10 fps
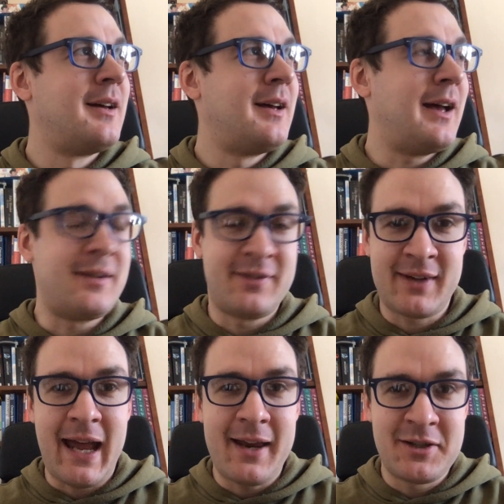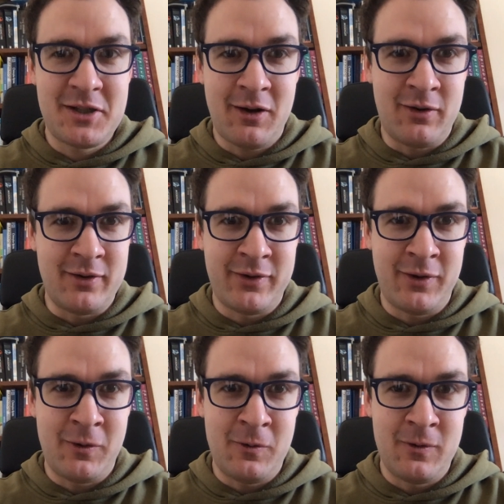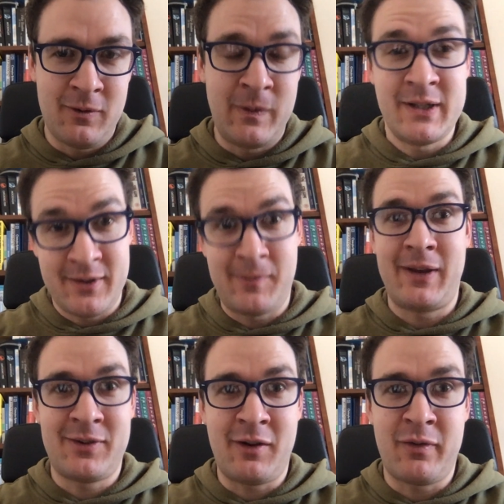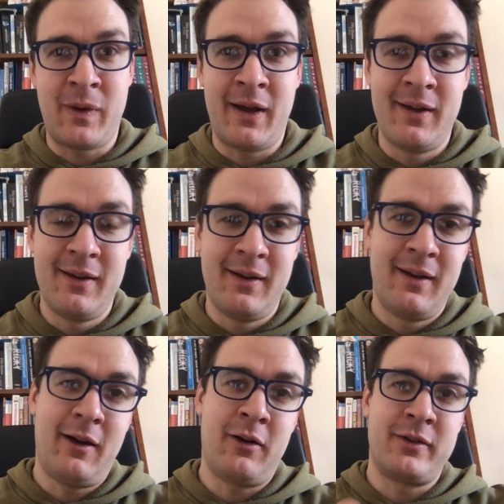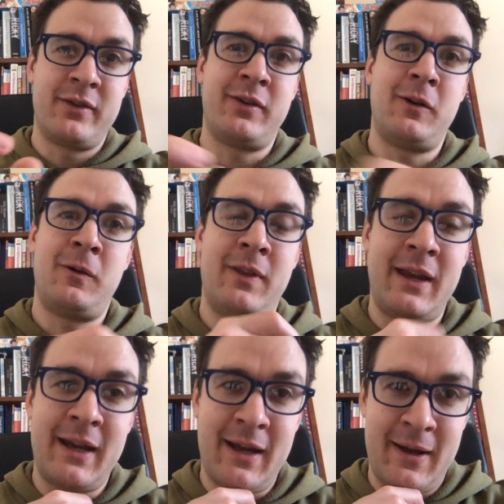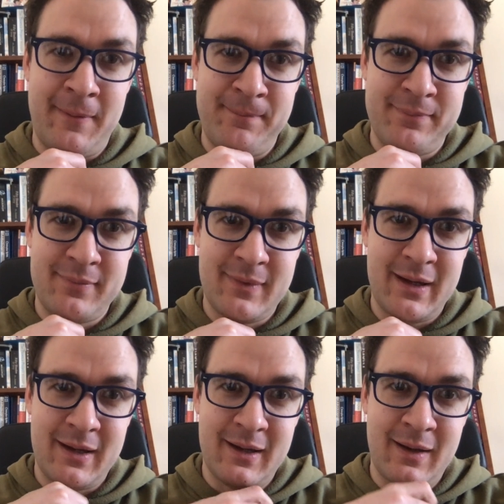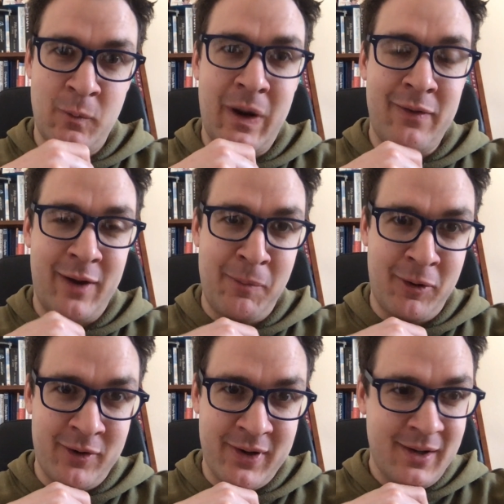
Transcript: a sketch onto, which is a bit of software, onto the Wi-Fi board.